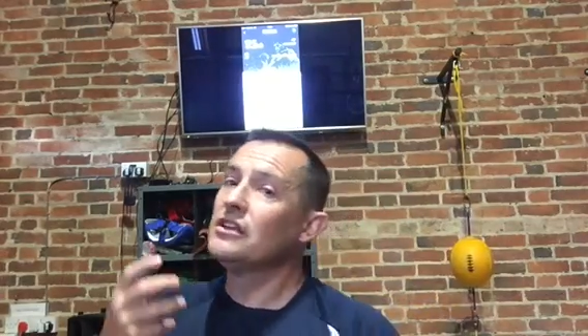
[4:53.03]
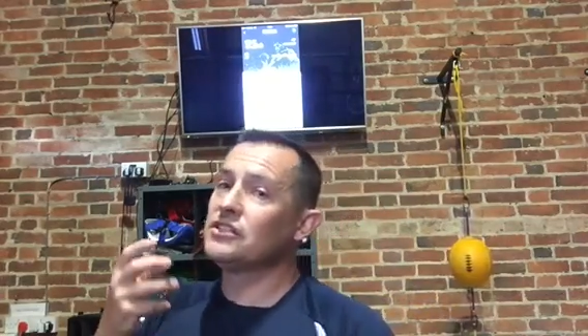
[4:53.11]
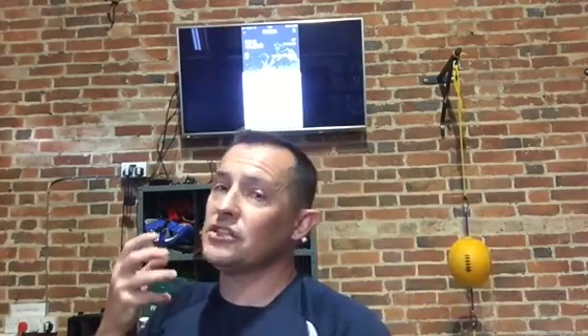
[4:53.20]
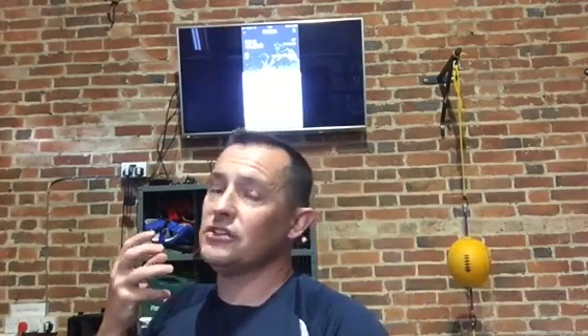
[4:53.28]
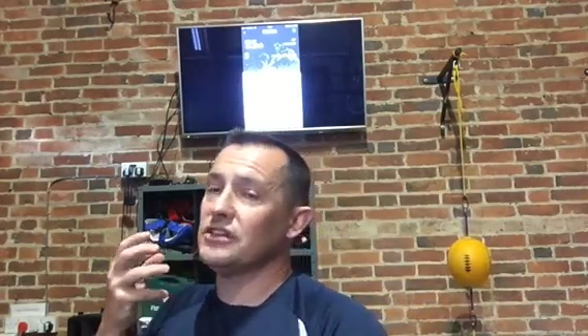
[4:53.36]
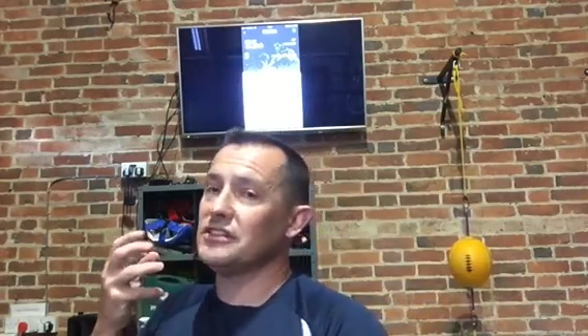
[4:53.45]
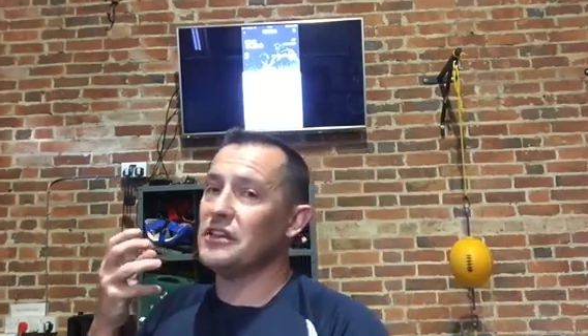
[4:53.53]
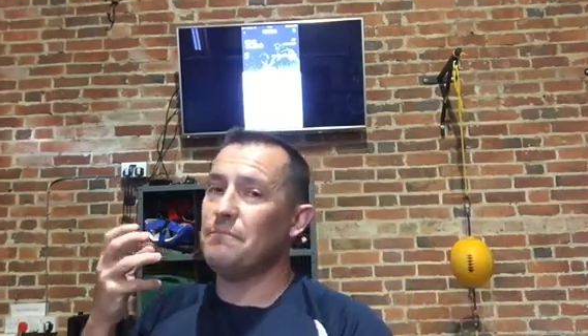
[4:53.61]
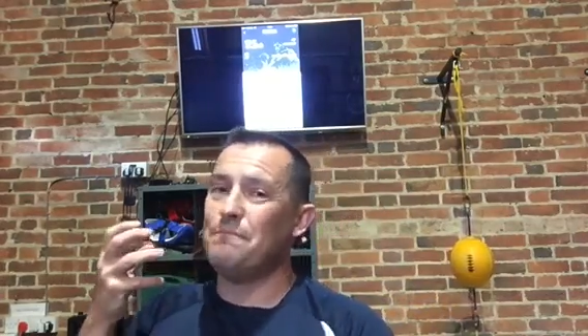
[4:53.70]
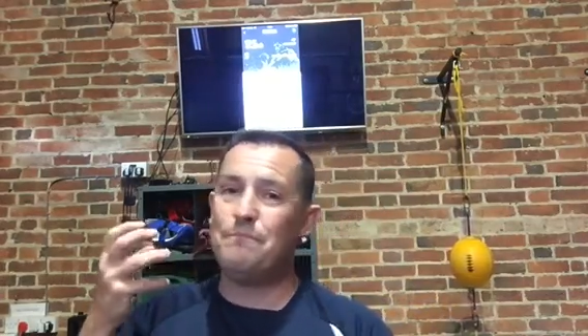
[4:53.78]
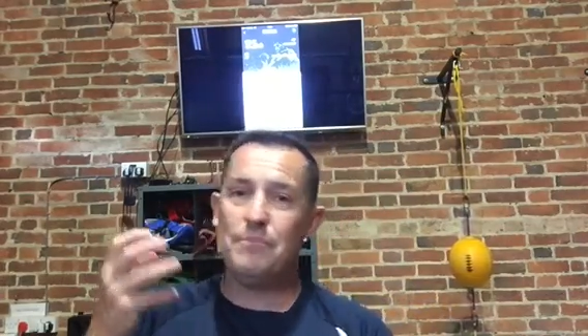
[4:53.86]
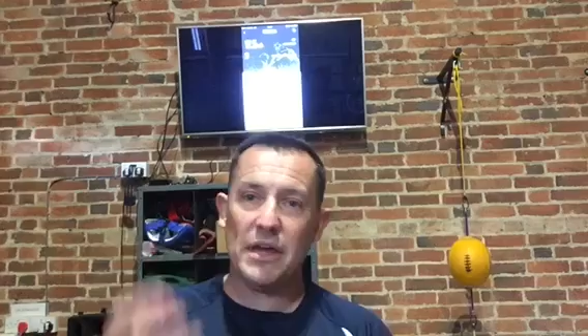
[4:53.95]
So there's a
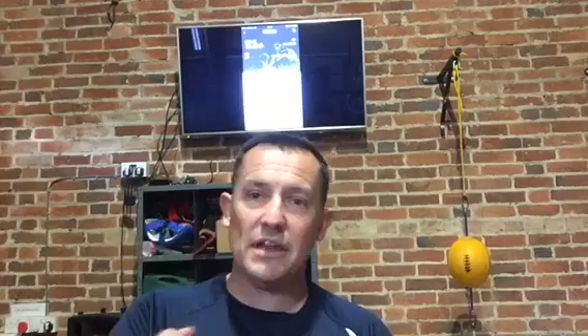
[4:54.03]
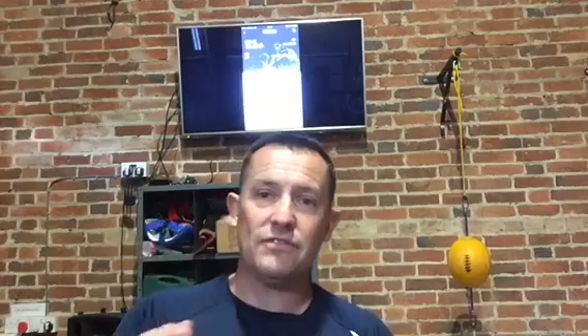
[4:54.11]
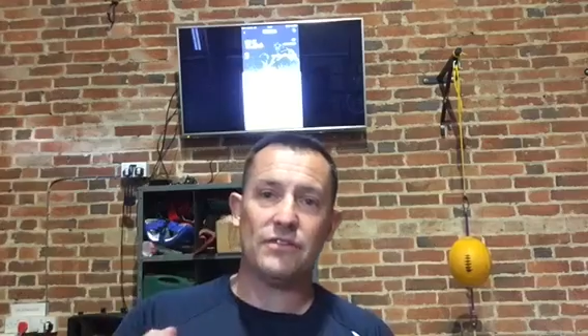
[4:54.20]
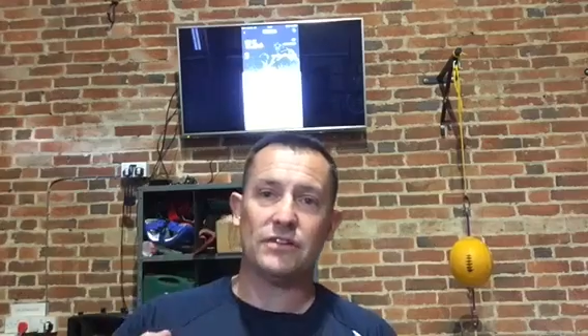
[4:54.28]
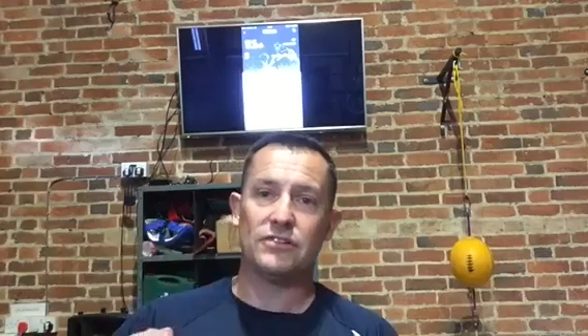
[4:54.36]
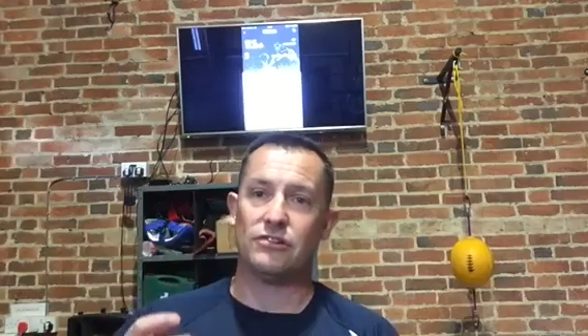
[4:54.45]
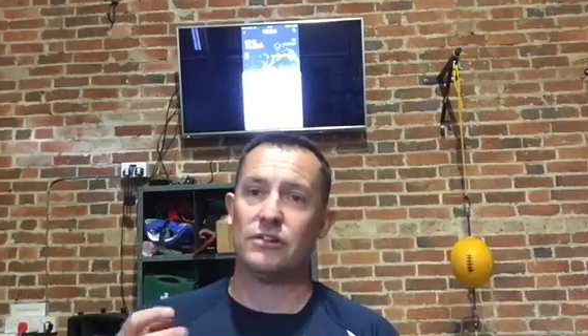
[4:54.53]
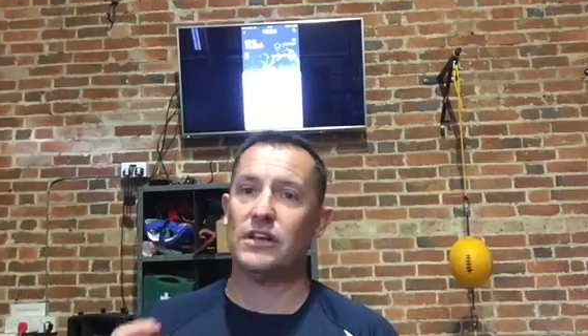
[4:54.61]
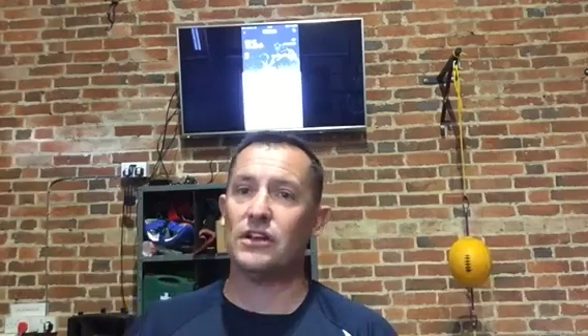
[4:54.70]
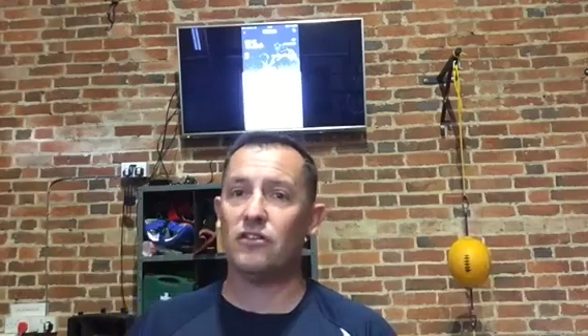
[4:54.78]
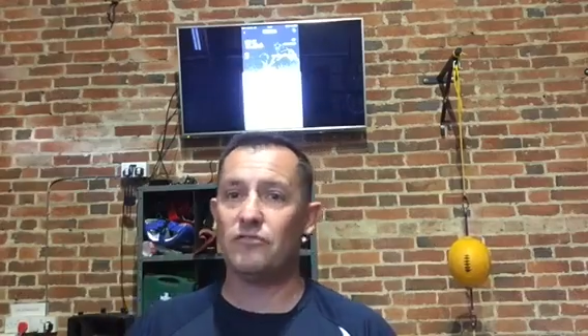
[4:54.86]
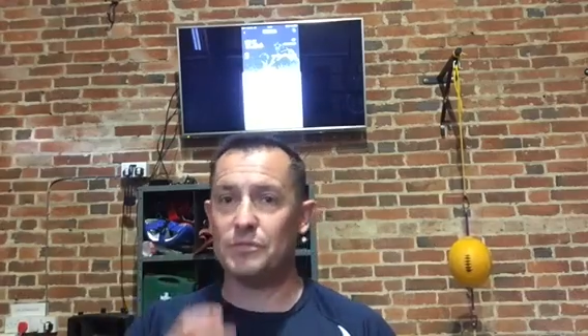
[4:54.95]
bit of a
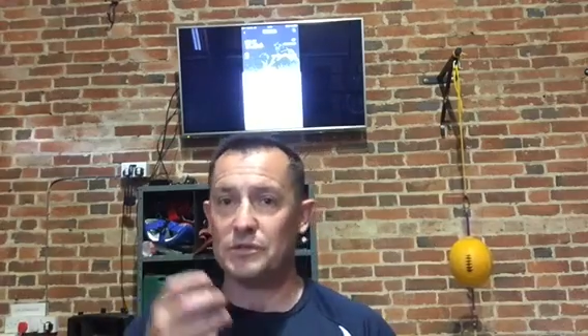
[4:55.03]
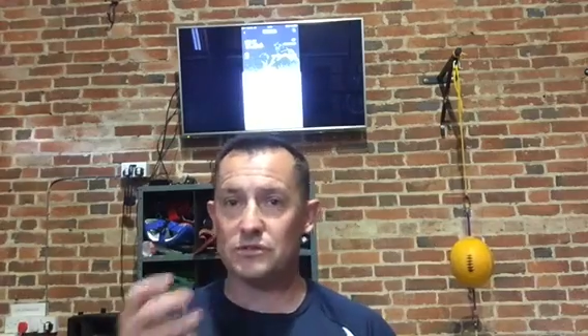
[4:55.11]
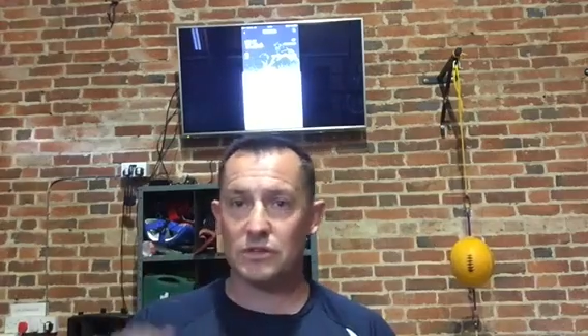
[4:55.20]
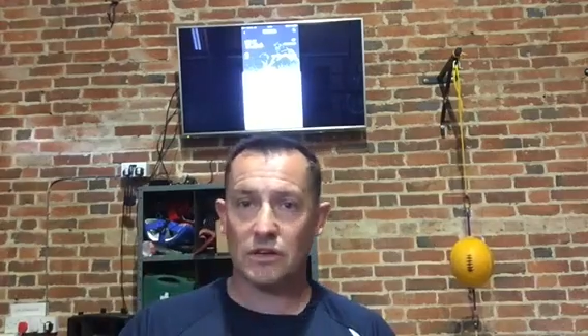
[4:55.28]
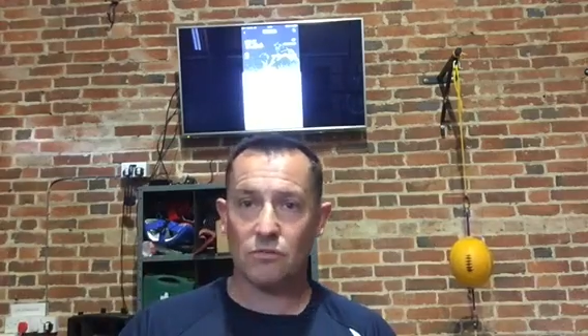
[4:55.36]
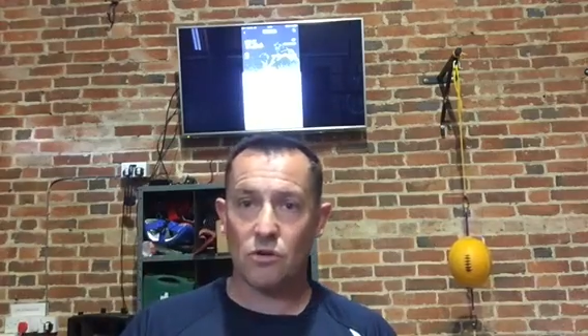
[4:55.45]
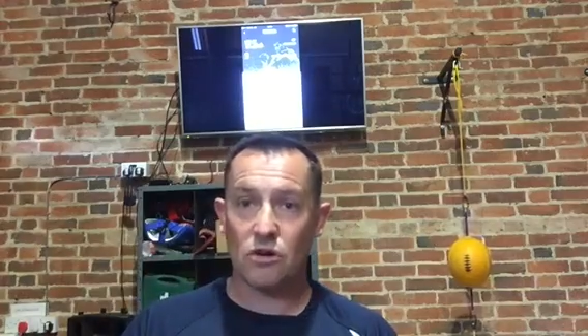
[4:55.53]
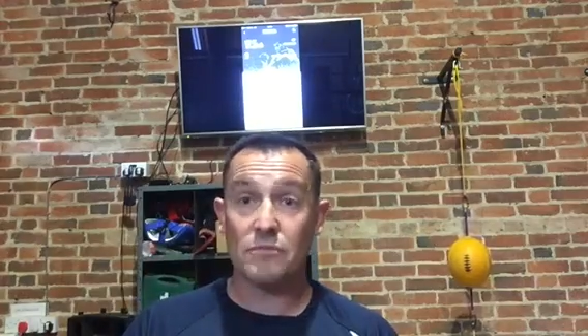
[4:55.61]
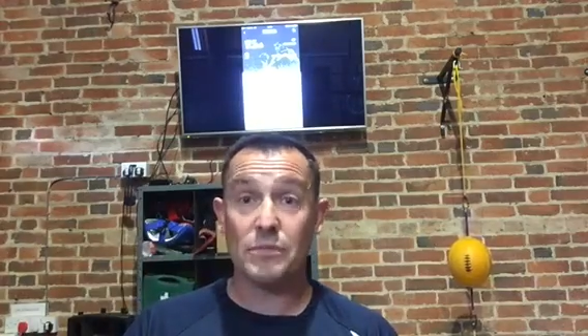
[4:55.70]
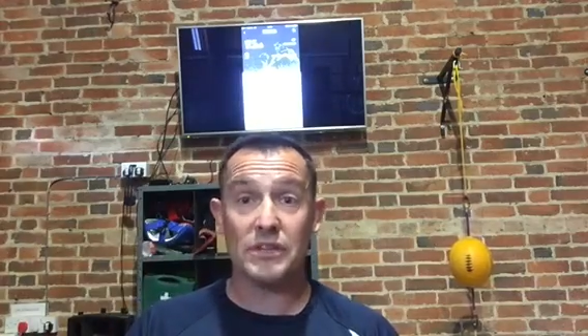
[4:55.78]
trade-off between one,